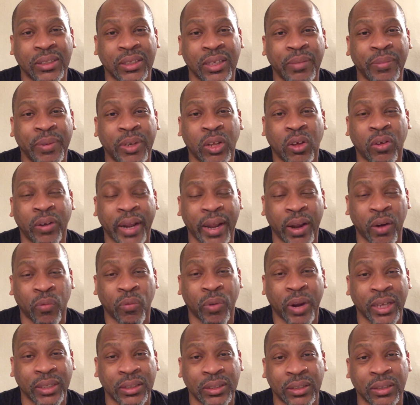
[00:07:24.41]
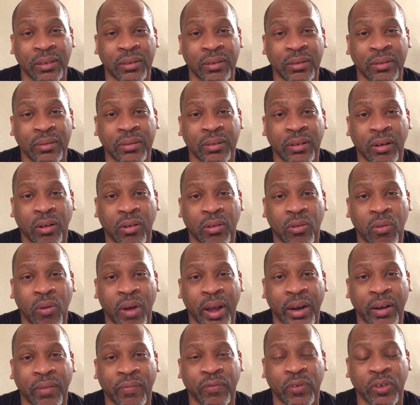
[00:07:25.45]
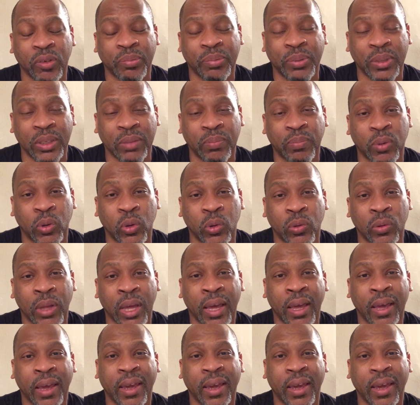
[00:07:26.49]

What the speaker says: even though they arrested, you know, quite a few people.